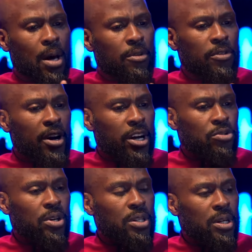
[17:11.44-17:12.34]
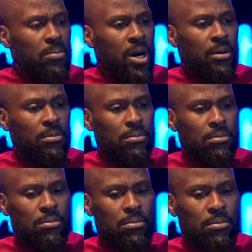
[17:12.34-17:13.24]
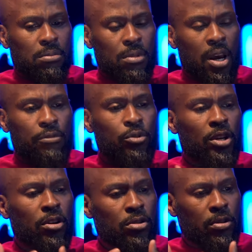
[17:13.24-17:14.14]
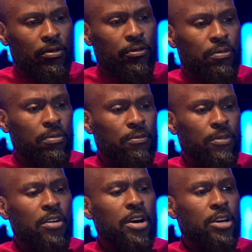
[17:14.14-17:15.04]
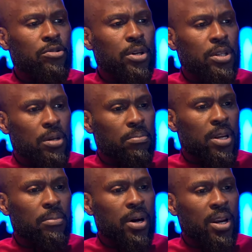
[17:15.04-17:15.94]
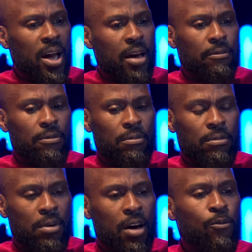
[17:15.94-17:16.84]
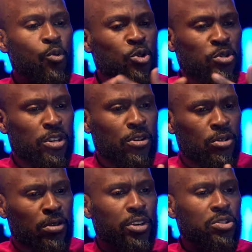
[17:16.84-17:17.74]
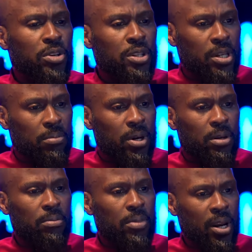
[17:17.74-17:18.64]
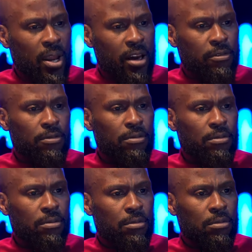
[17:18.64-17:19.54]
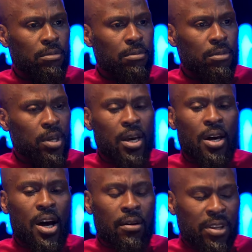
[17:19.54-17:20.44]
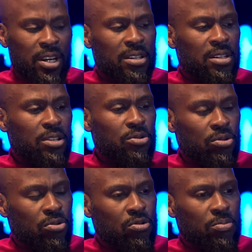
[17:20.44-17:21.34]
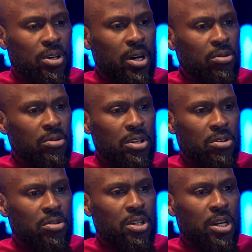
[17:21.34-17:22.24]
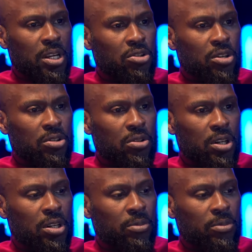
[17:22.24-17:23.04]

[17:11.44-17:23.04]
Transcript: I'm a very educated man. I've known a lot of very educated men in my life. I've worked with a lot of educated men in my life. After listening to you speak, I don't think you need an education